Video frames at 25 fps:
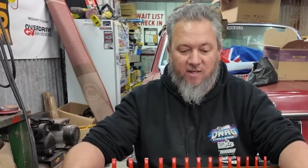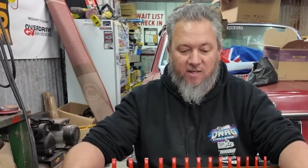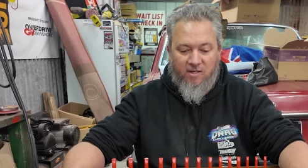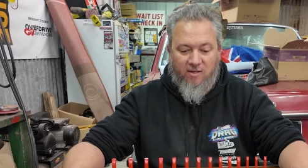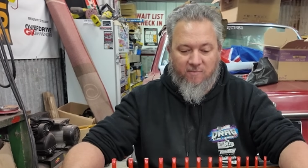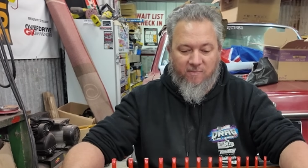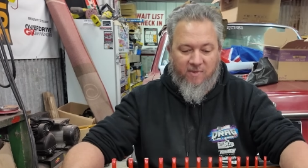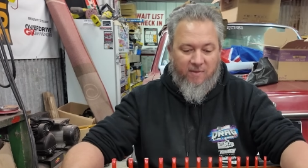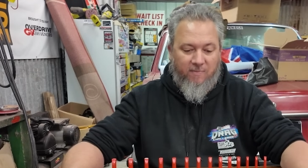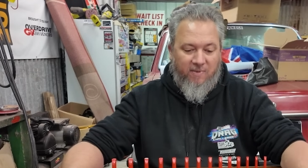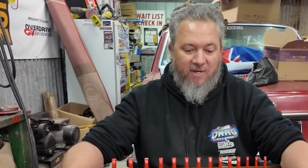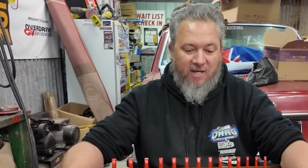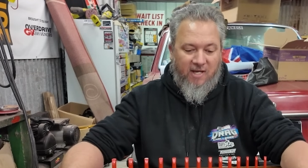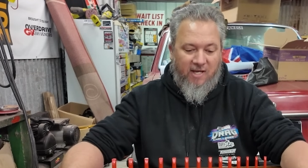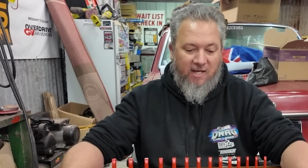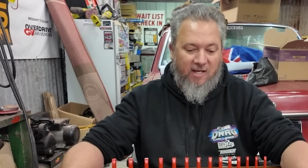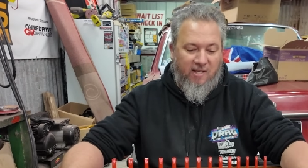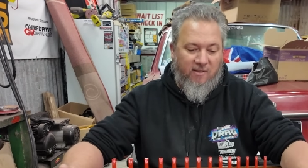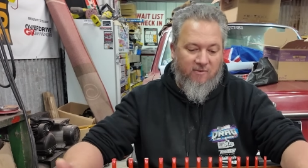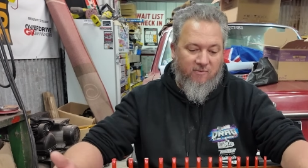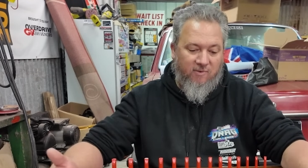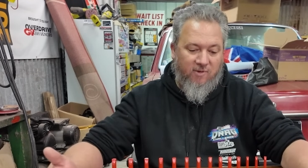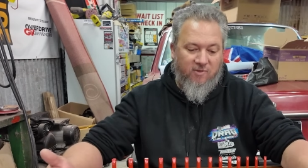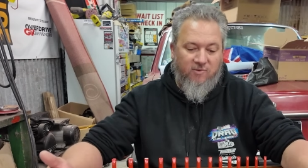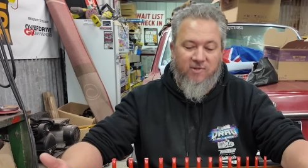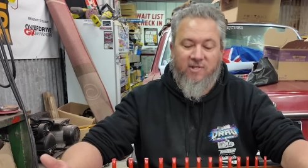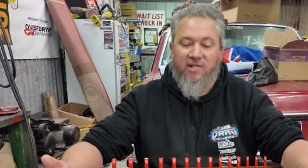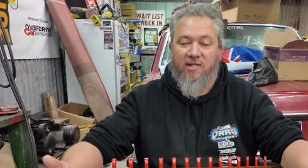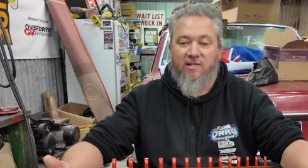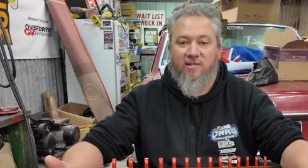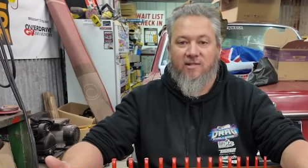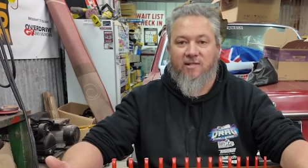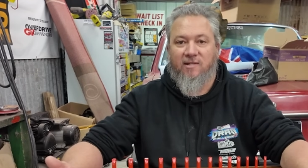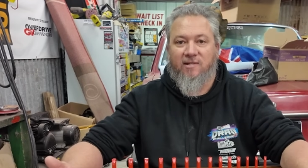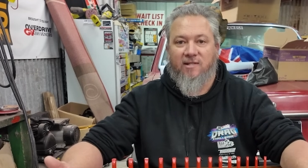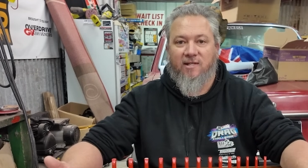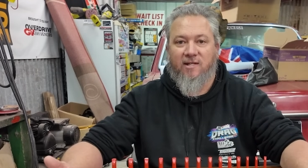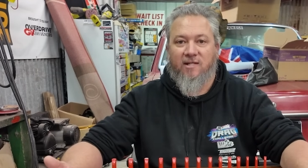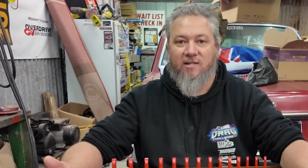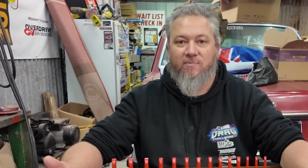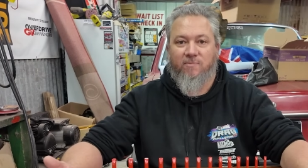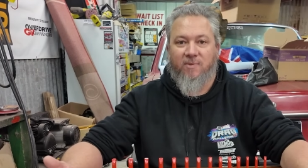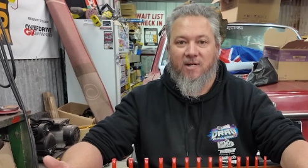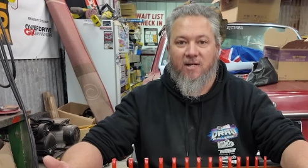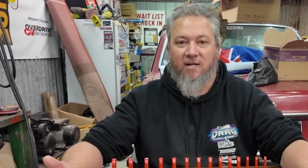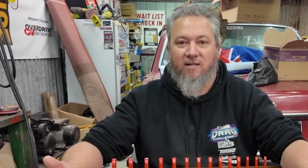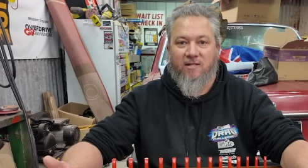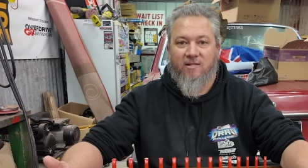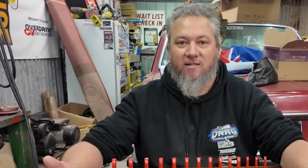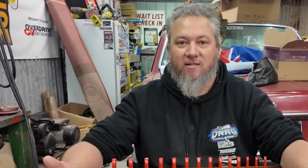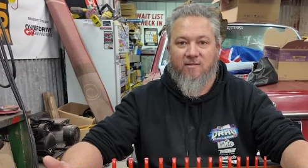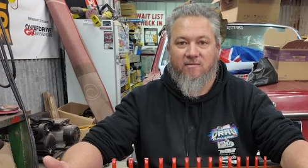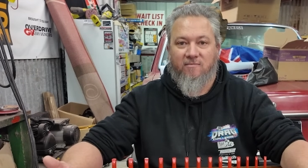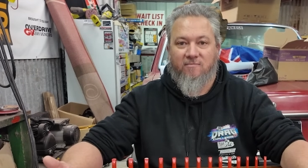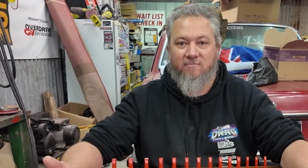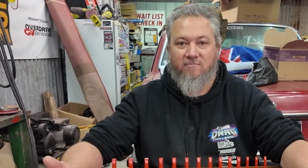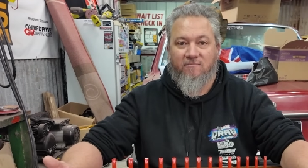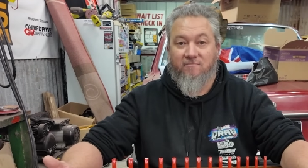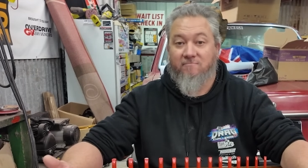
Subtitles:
you'd be paying, well, $66.